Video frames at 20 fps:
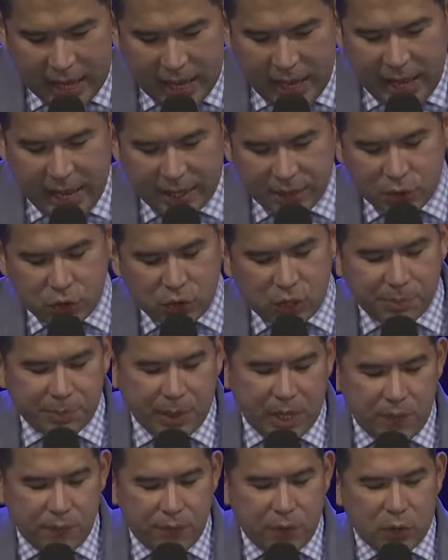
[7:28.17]
and it shall
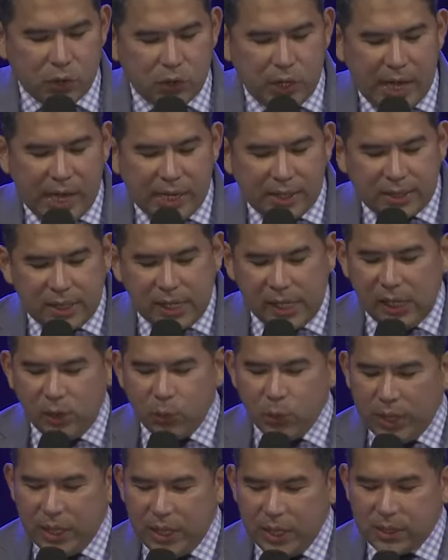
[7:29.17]
be in verse 18
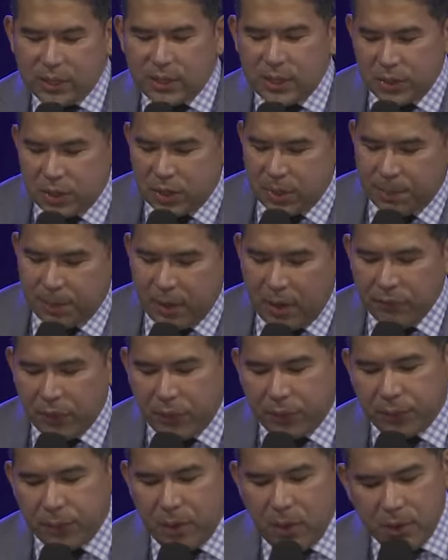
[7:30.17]
when he sits upon the
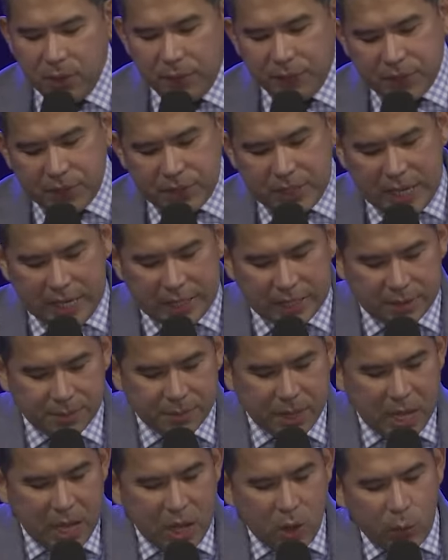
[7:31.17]
throne of his kingdom,
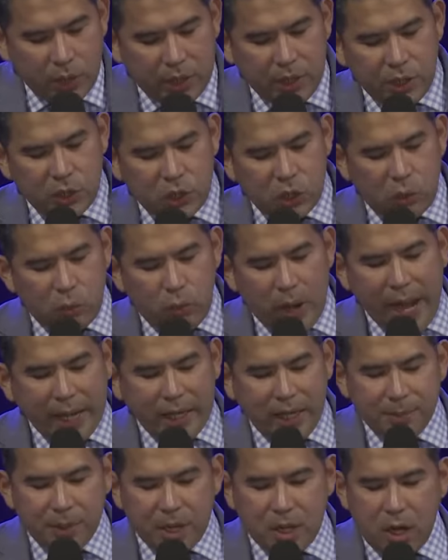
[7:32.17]
when he shall write
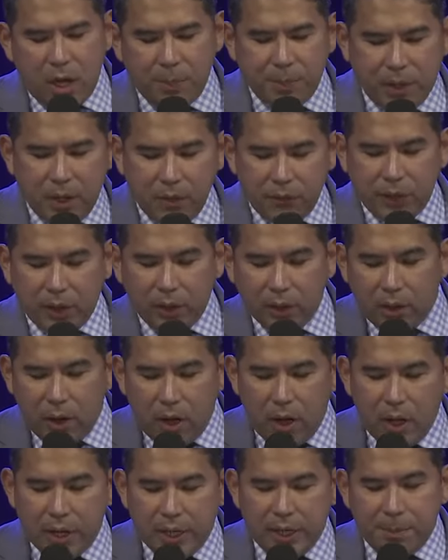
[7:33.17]
him a copy of the
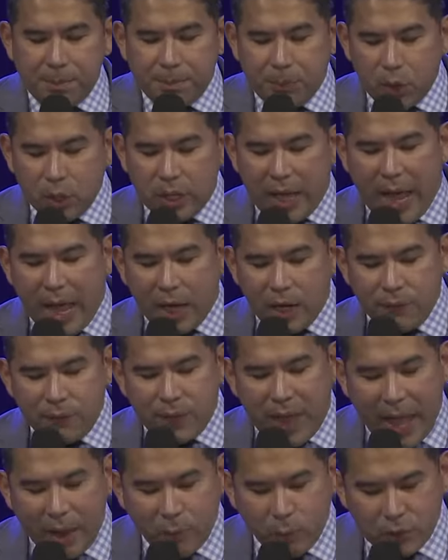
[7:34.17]
law in a book out of
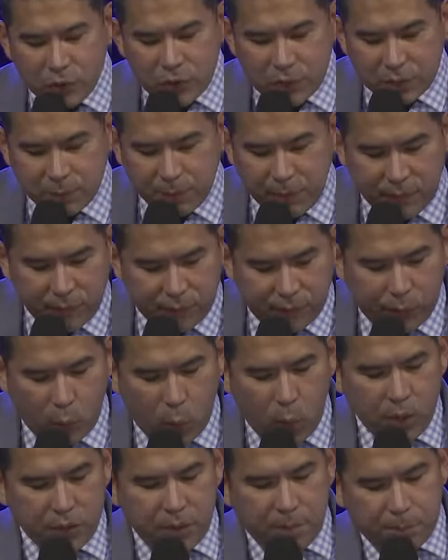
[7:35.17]
that which is
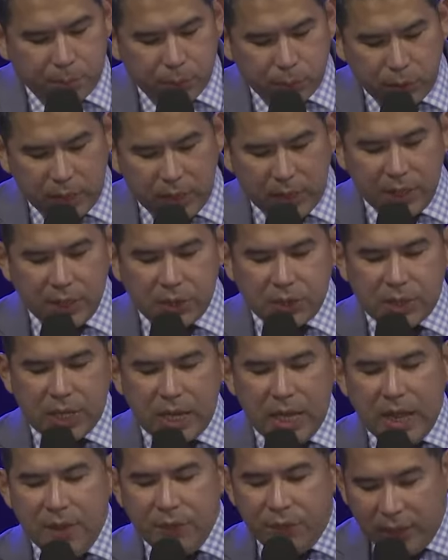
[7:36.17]
before the priests,
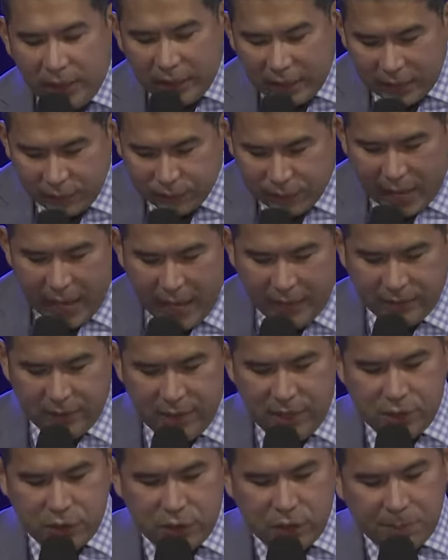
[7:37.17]
the Levites.
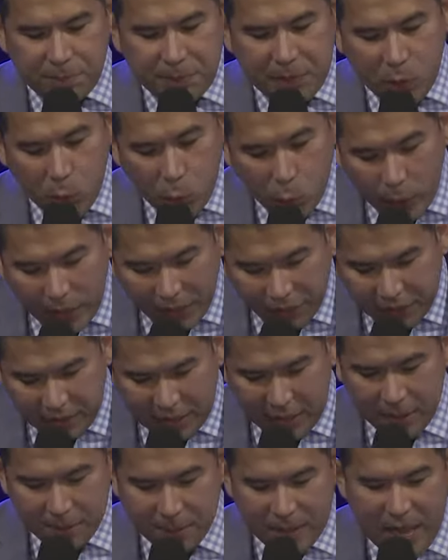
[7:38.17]
It shall be with
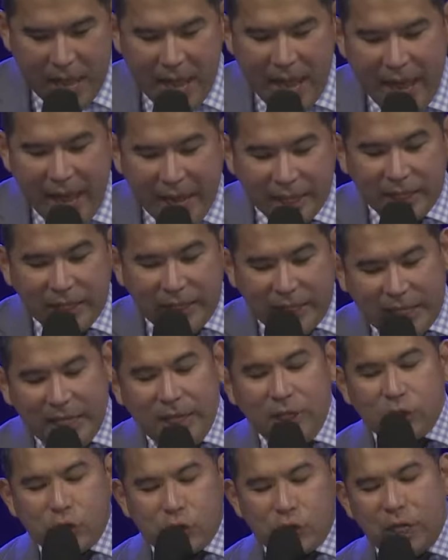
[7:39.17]
him, and
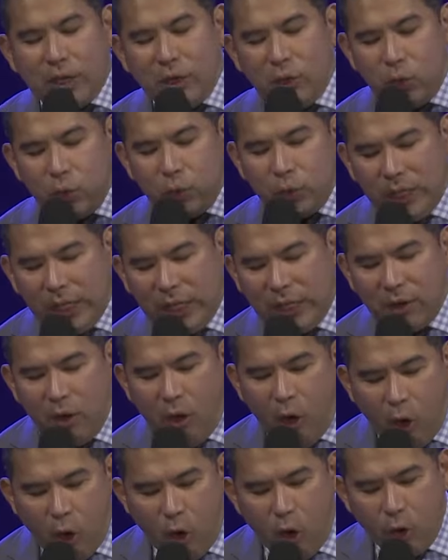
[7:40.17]
he shall read
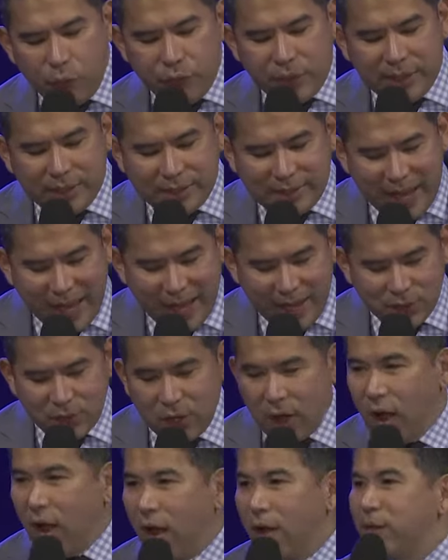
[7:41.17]
all the days
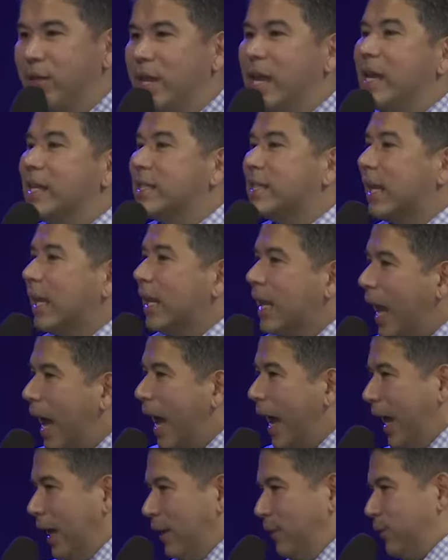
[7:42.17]
of his
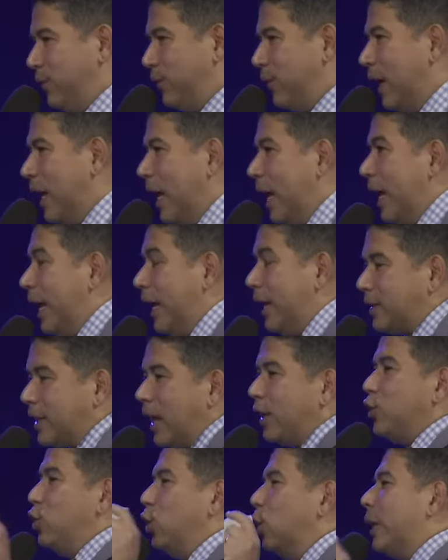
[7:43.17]
life. He
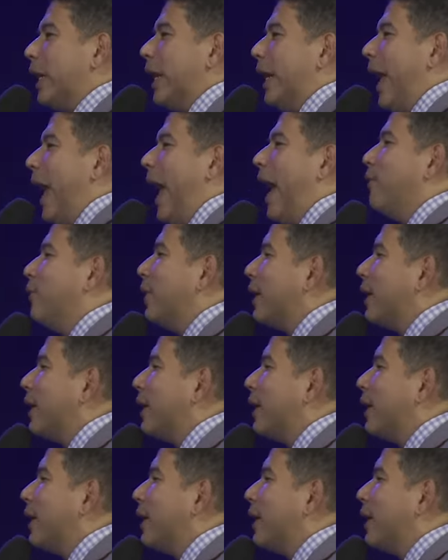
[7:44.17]
said, You can have a